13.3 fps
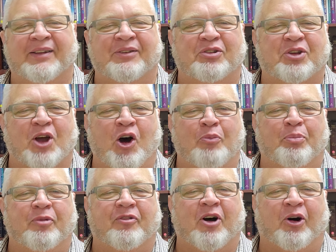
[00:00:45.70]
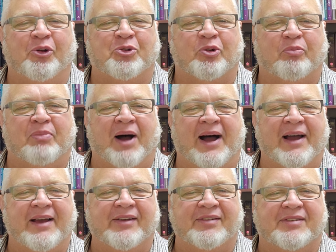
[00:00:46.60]
The scope of cultural
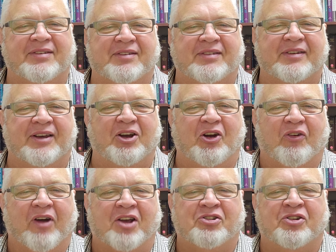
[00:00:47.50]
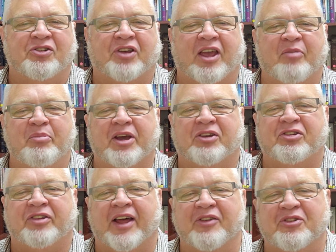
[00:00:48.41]
bias in corrections can be
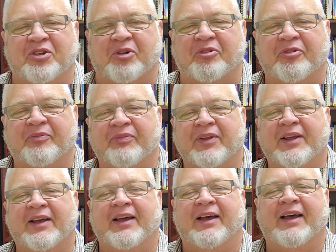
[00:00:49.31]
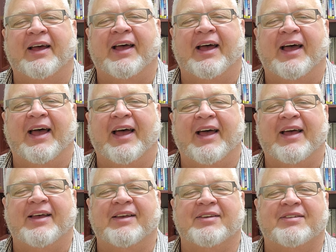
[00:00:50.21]
extensive,
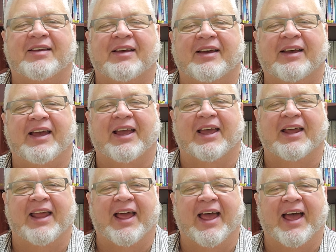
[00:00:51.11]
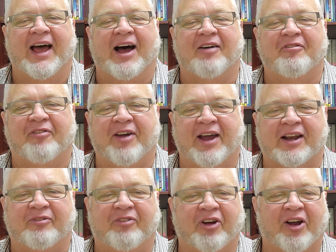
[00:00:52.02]
as it can
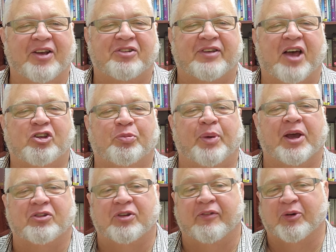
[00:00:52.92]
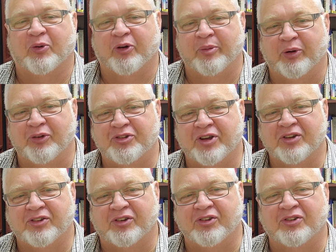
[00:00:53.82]
affect various aspects of the criminal
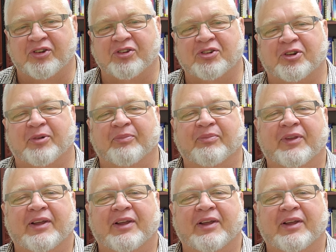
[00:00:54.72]
justice system.